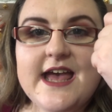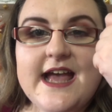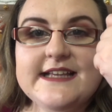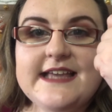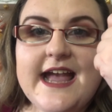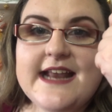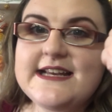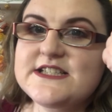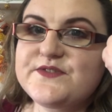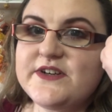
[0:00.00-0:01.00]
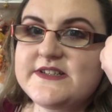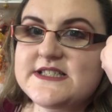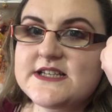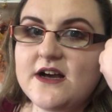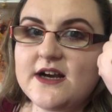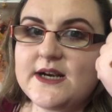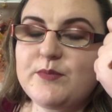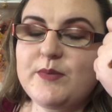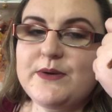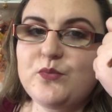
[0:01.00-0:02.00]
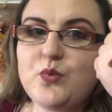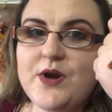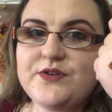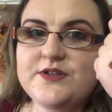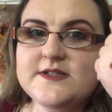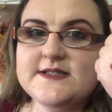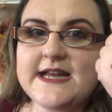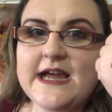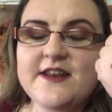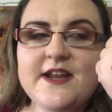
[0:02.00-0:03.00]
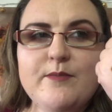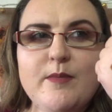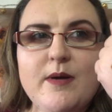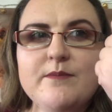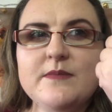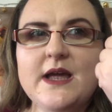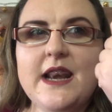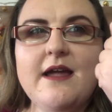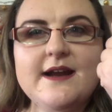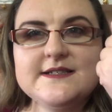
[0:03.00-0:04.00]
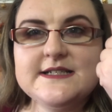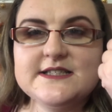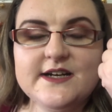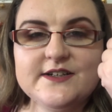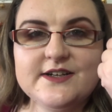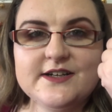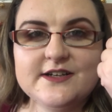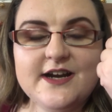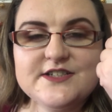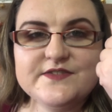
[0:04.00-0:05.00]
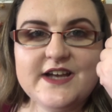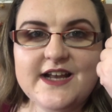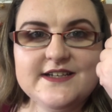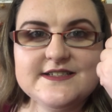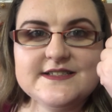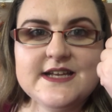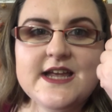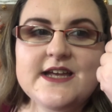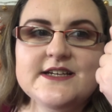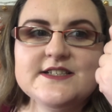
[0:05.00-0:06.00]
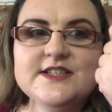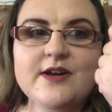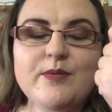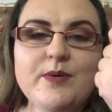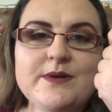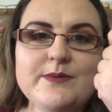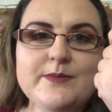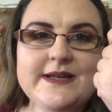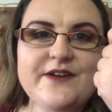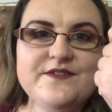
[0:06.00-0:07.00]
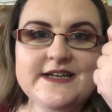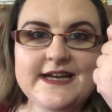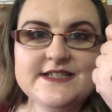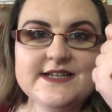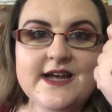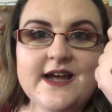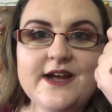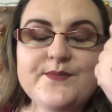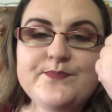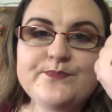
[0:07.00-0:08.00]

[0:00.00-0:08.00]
Again, it's very dark and I probably won't use it. I know my mum likes these kind of colours, so I probably will be gifting it to her.